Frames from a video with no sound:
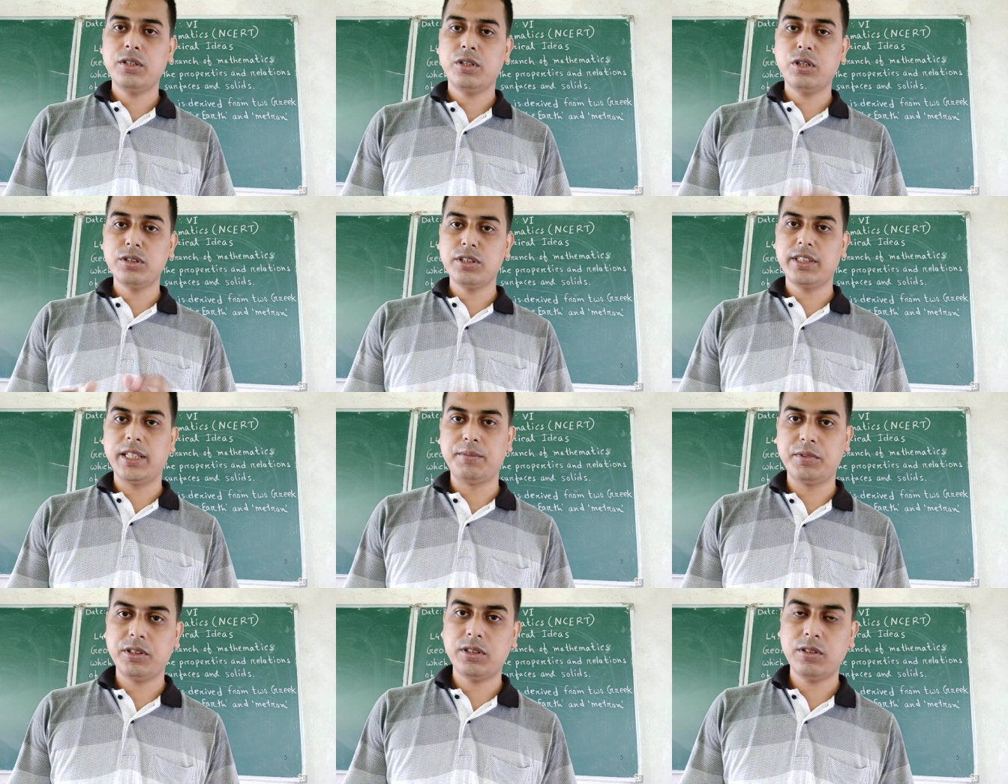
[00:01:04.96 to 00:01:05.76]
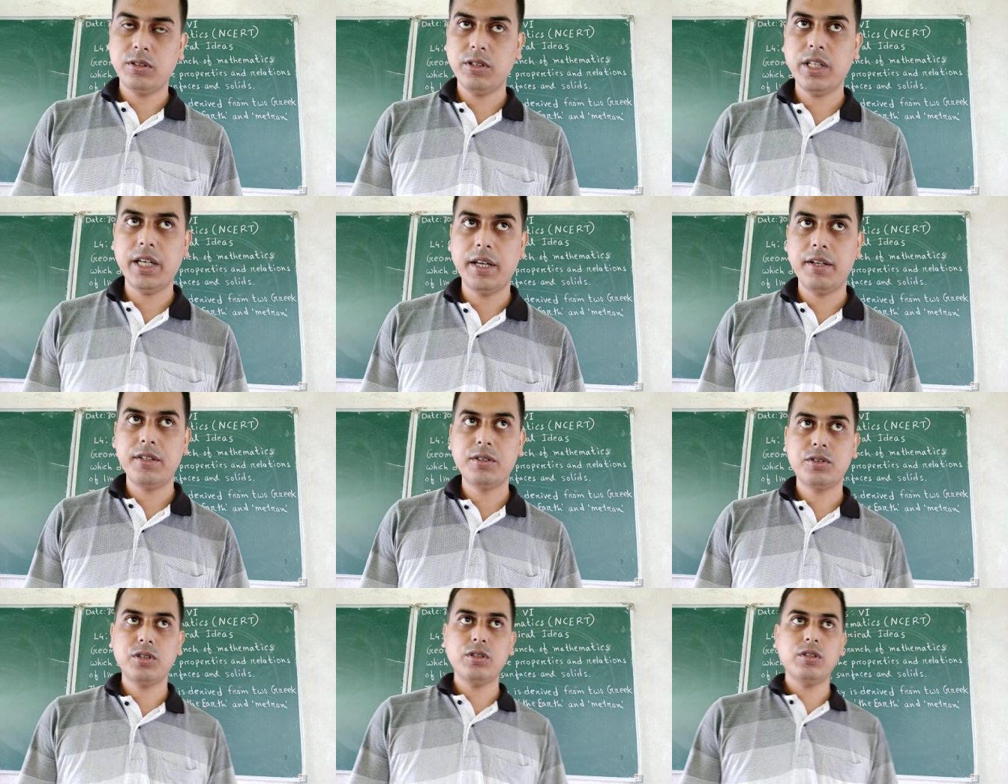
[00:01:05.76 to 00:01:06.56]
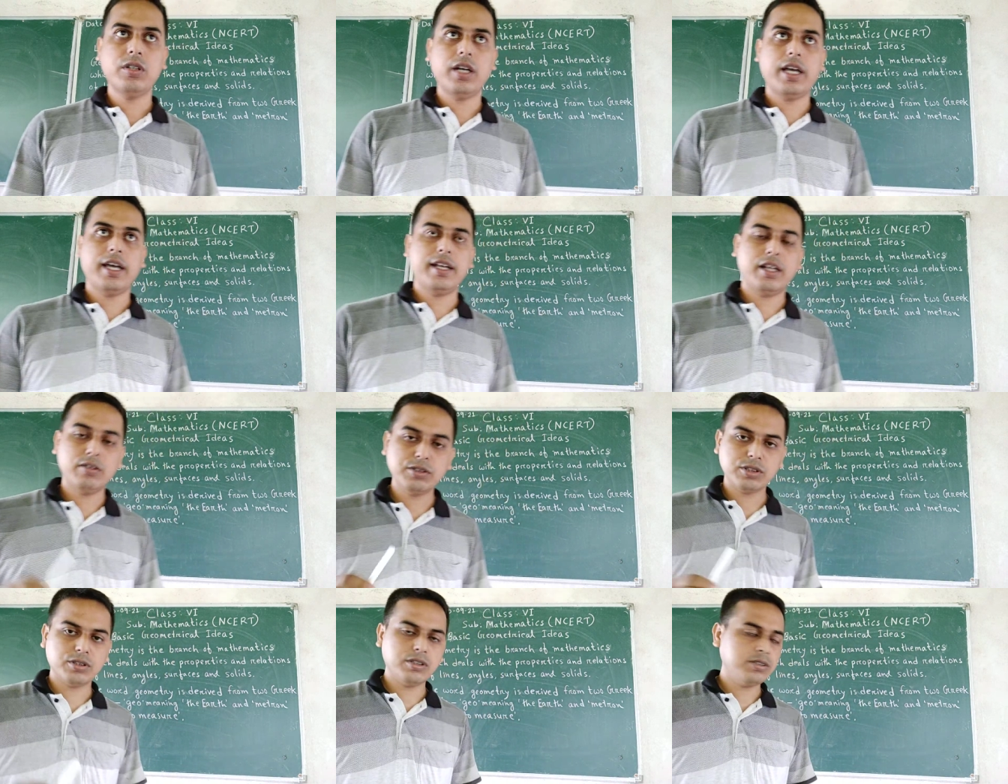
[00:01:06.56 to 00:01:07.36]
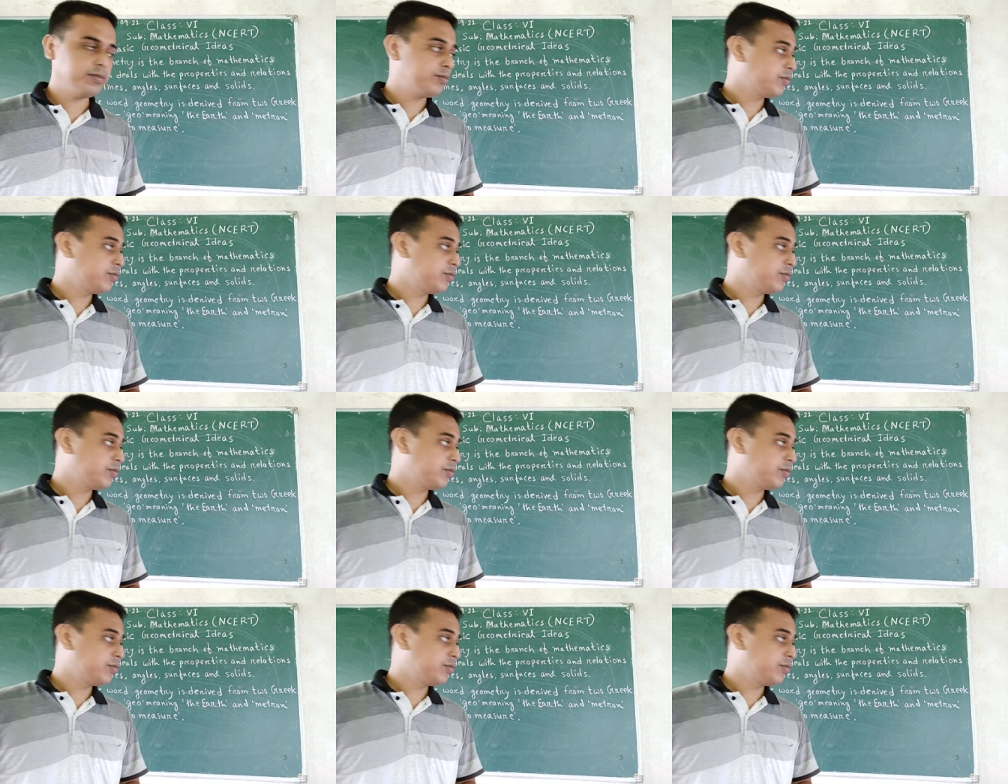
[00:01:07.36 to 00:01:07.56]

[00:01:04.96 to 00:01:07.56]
concepts. Okay, so and also